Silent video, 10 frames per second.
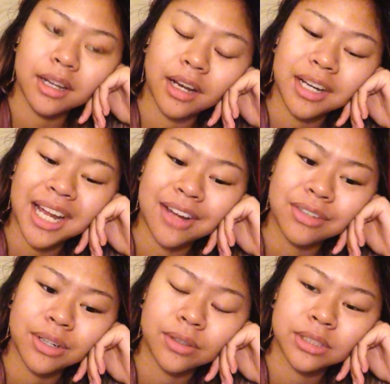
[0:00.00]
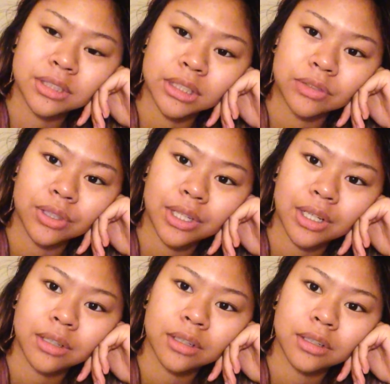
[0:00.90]
And I have no excuse for
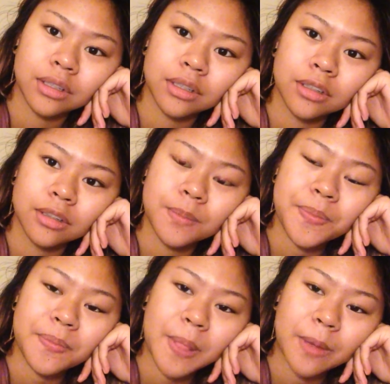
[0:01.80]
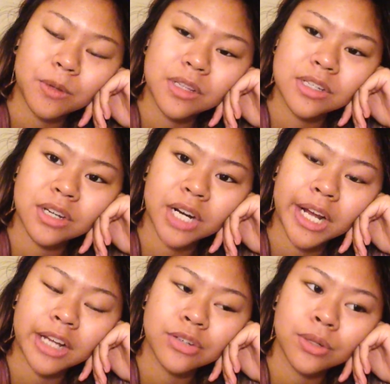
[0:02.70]
that. I'm really
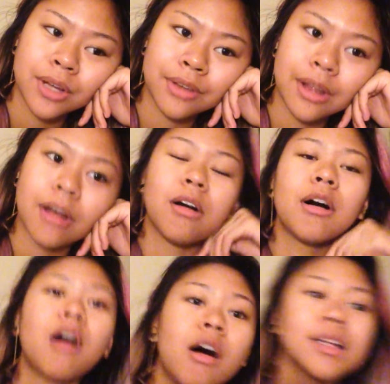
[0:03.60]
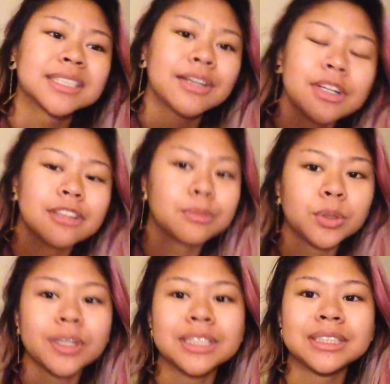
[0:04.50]
sorry. I do love all seven of the
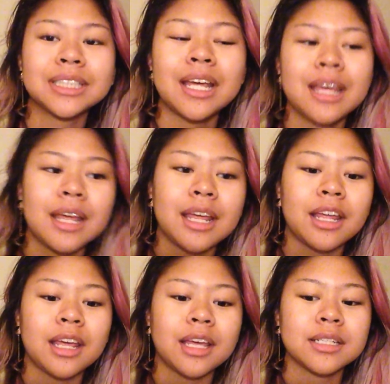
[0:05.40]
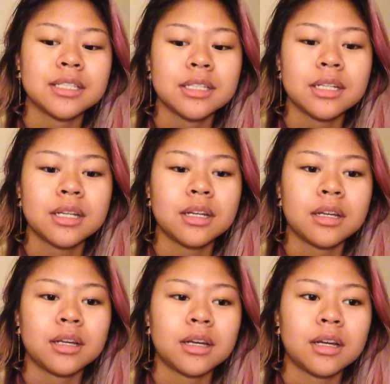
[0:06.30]
boys, and
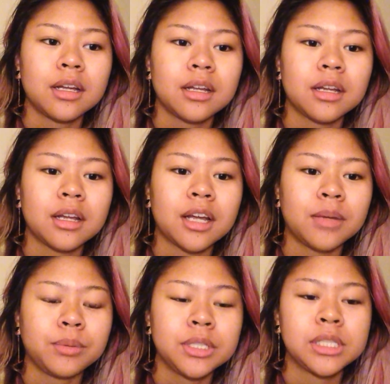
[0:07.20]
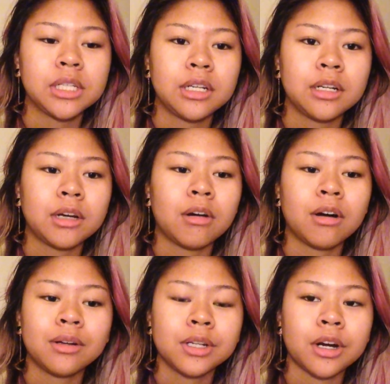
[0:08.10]
I appreciate
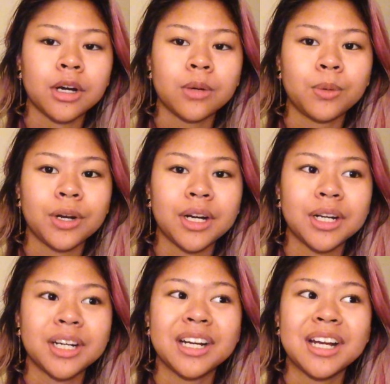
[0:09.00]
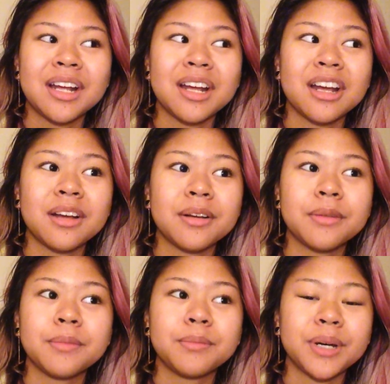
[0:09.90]
all their hard work.
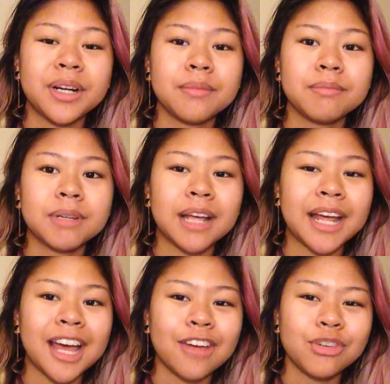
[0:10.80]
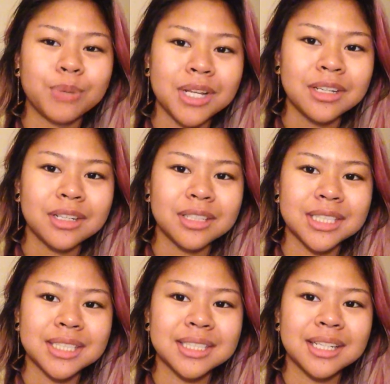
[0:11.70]
But I'm I have
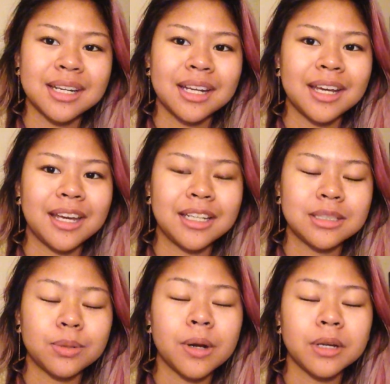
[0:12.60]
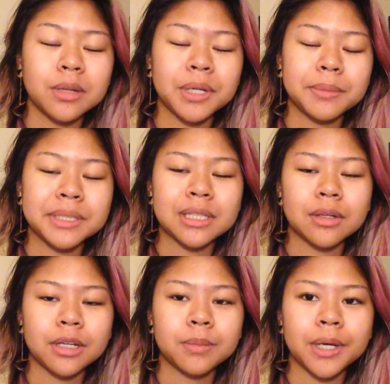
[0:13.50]
opinions, and it's probably going to make me
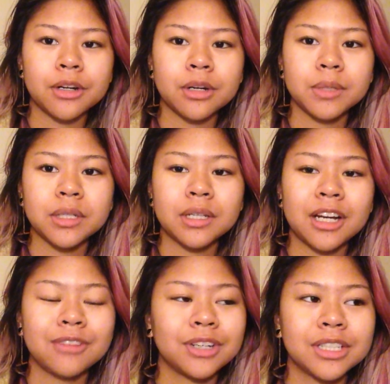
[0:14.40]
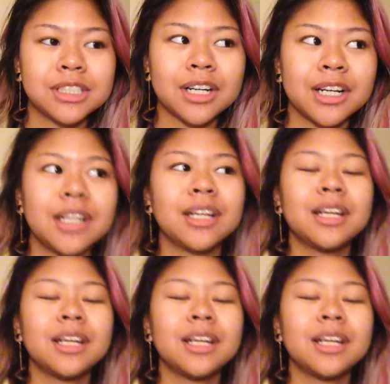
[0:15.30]
sound like a bad army, and I'm very sorry.